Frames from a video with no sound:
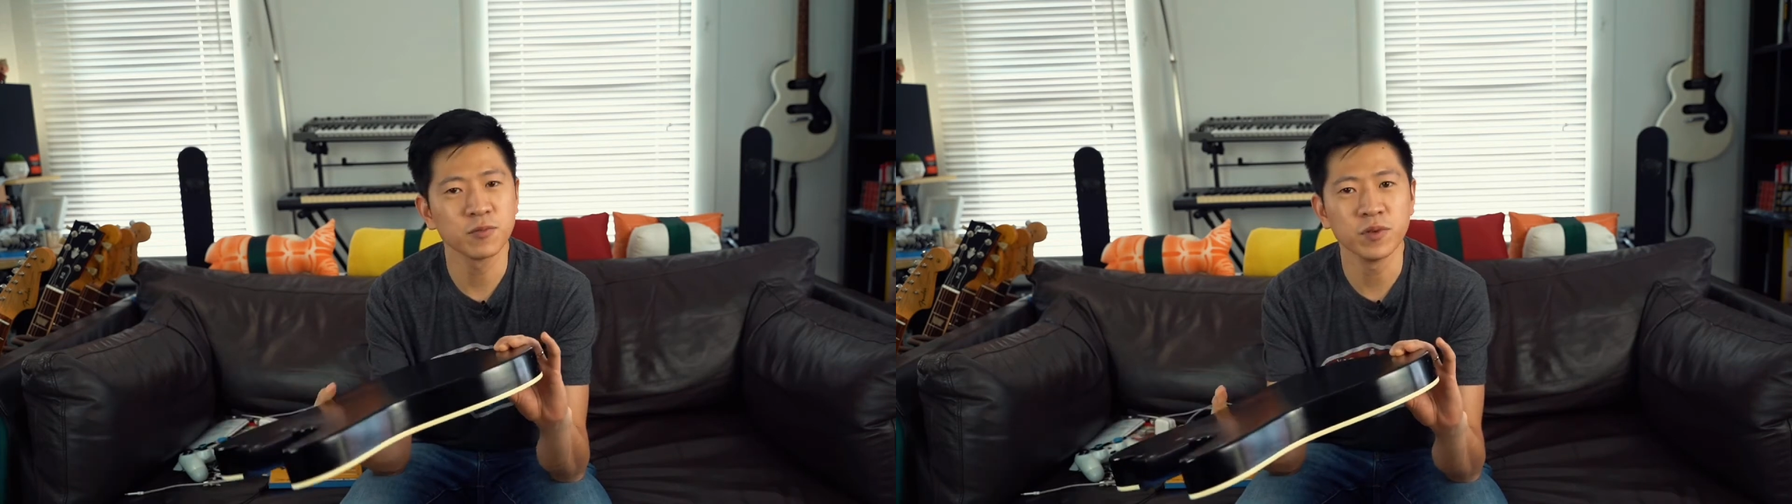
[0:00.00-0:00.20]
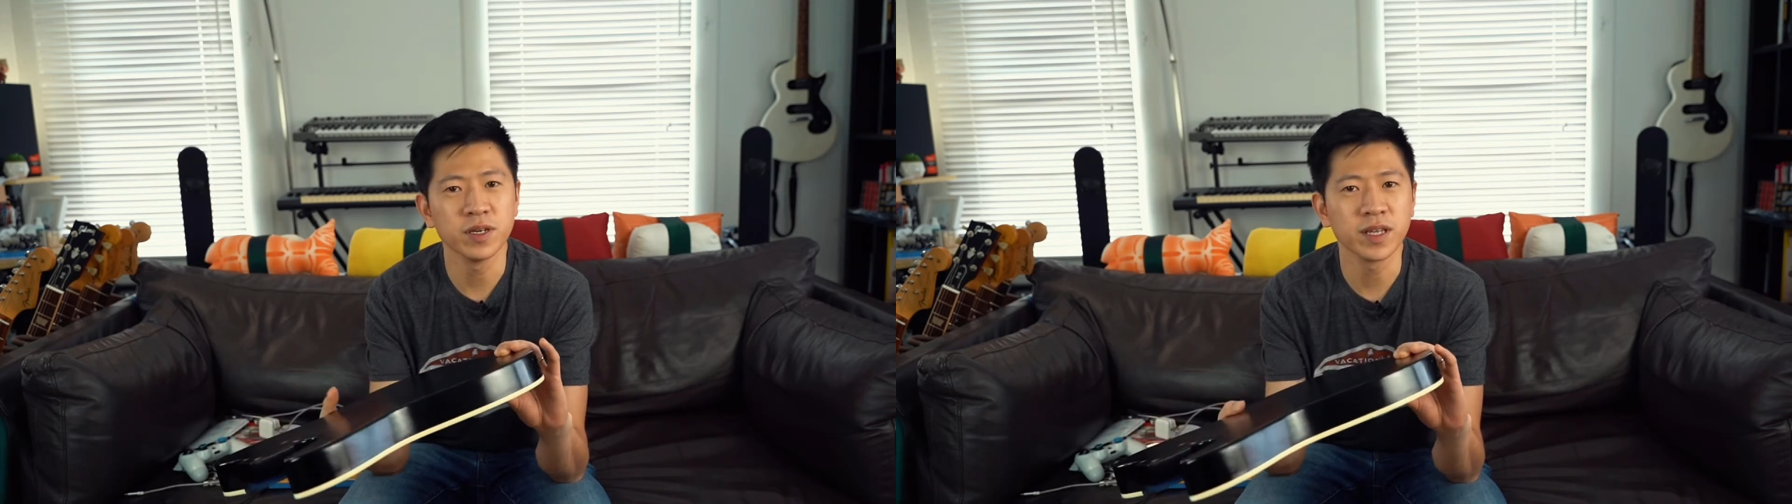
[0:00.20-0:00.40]

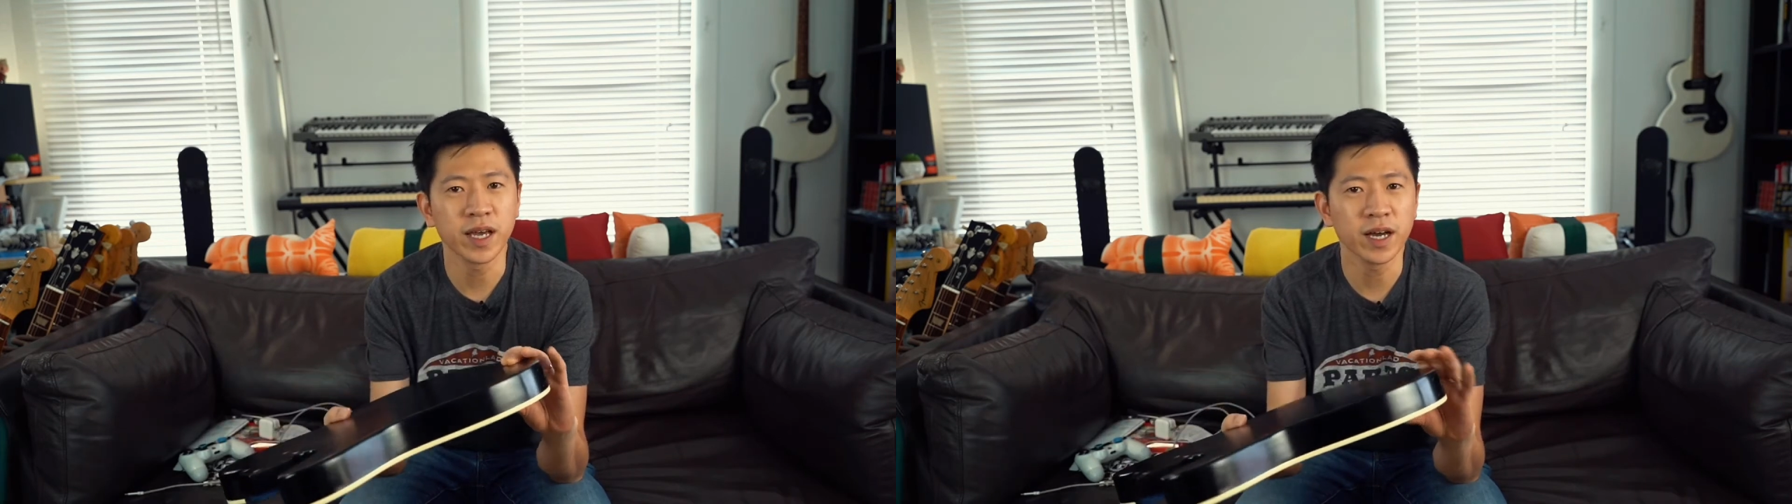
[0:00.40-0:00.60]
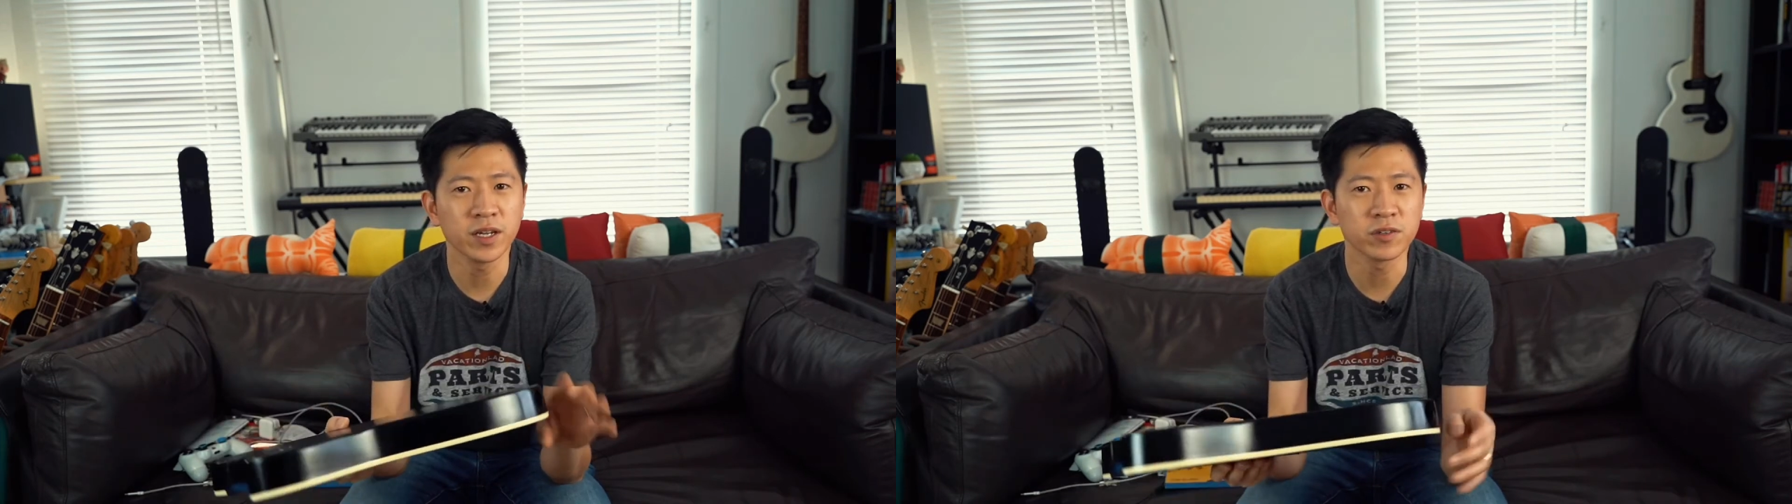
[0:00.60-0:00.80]
with
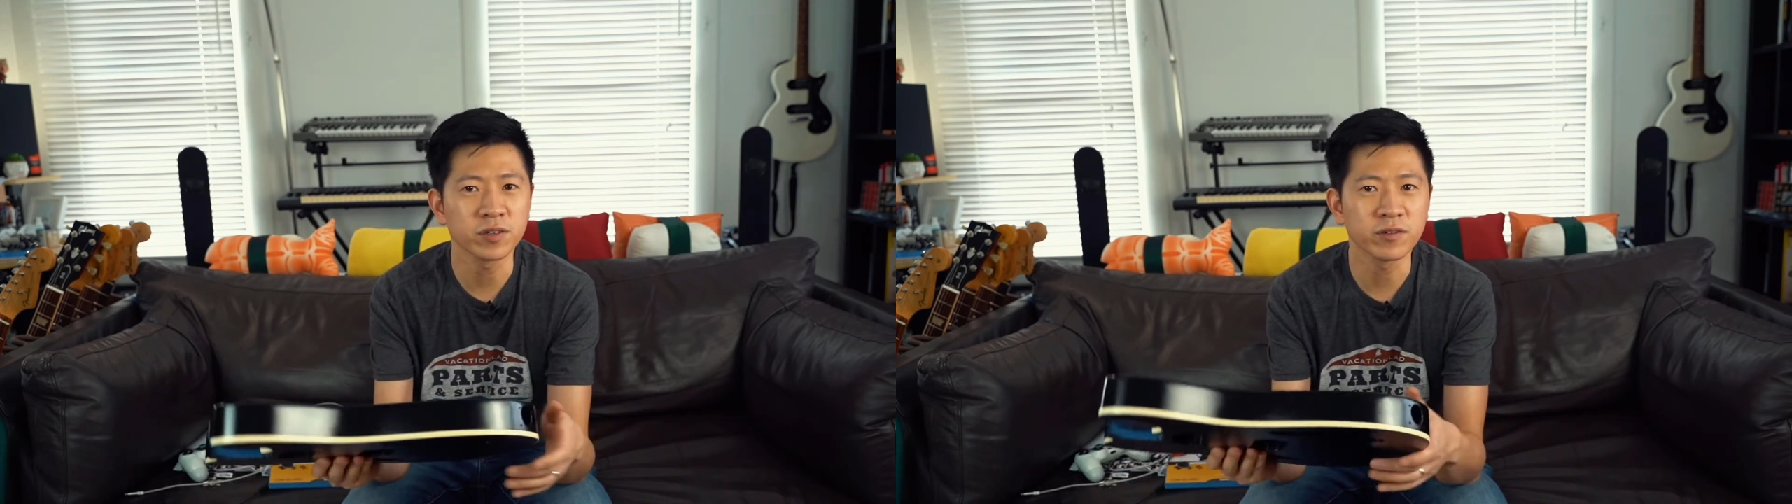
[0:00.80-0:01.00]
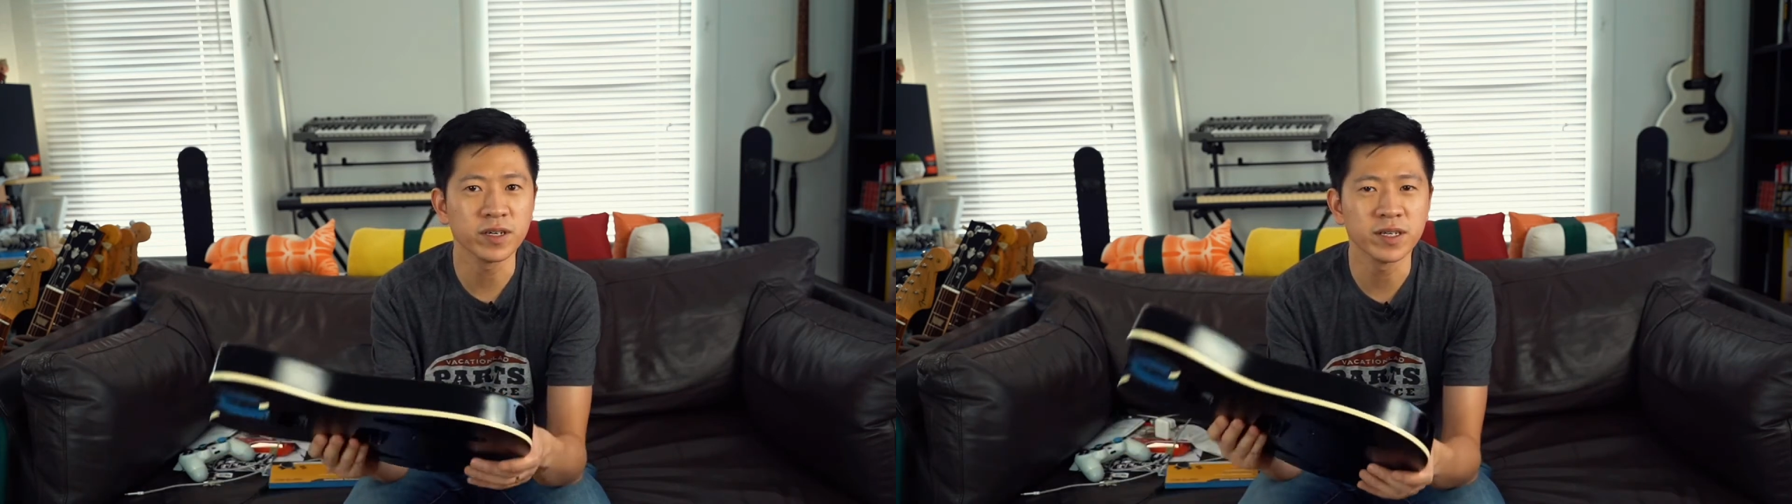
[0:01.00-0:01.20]
800
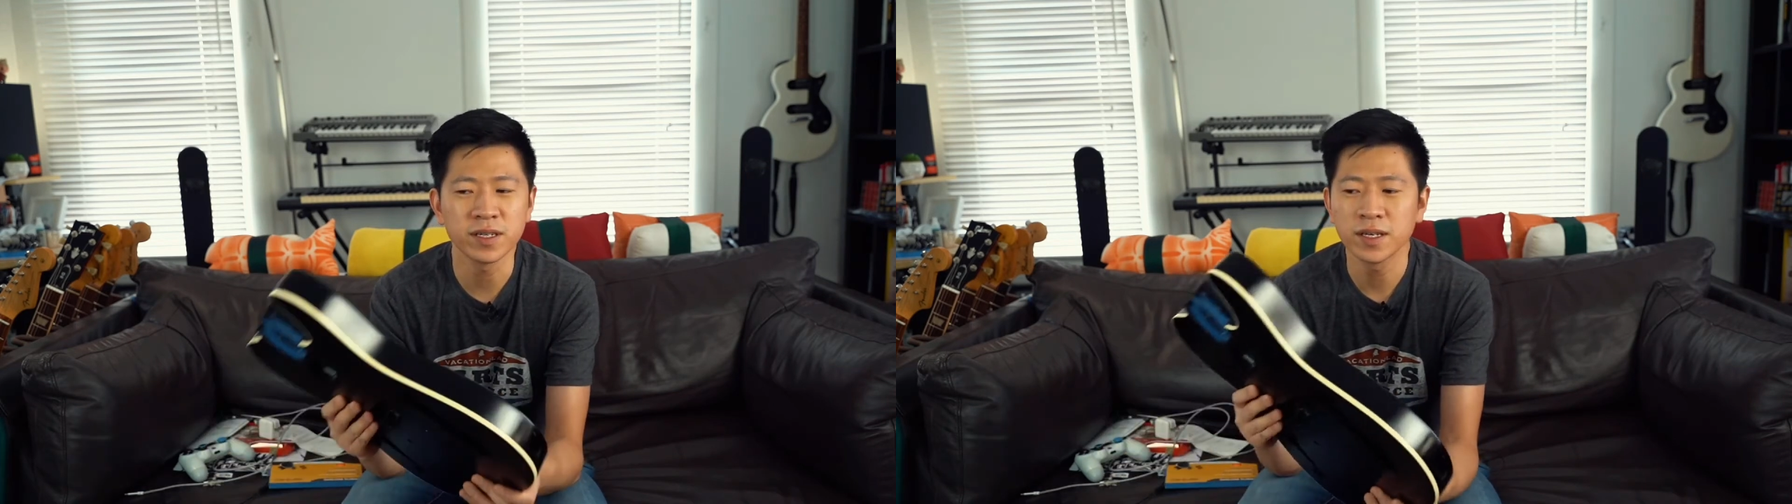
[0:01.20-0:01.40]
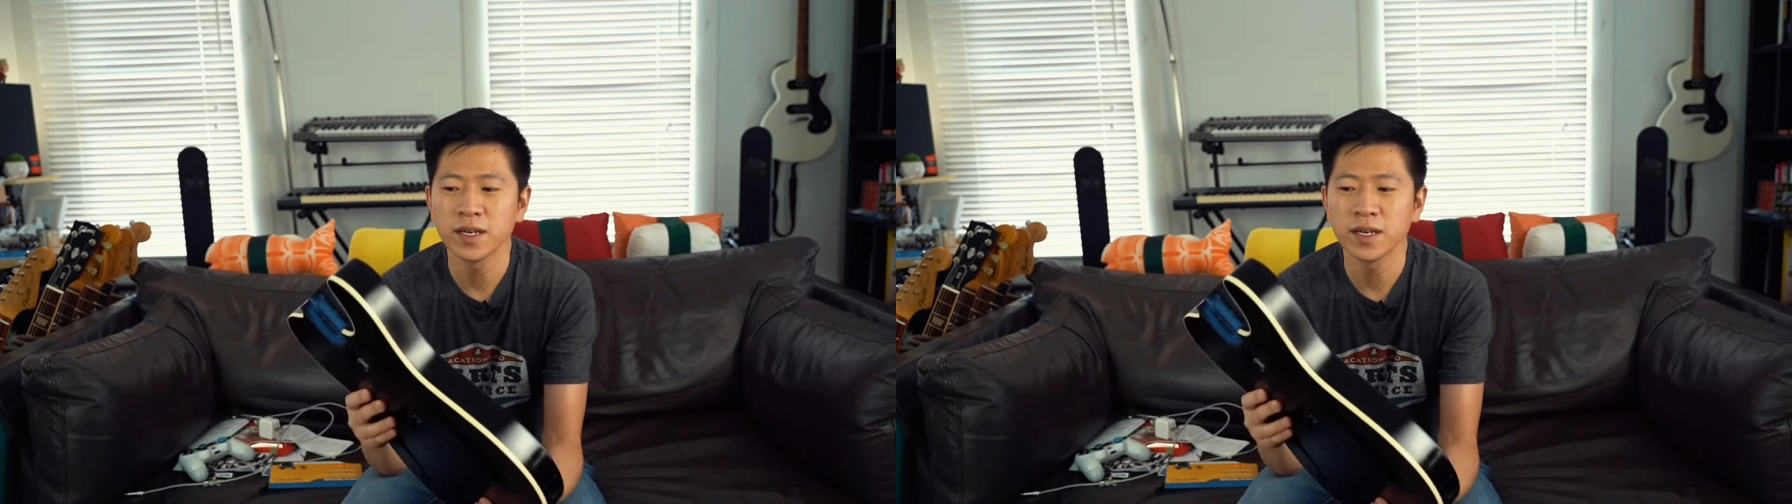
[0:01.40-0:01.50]
grit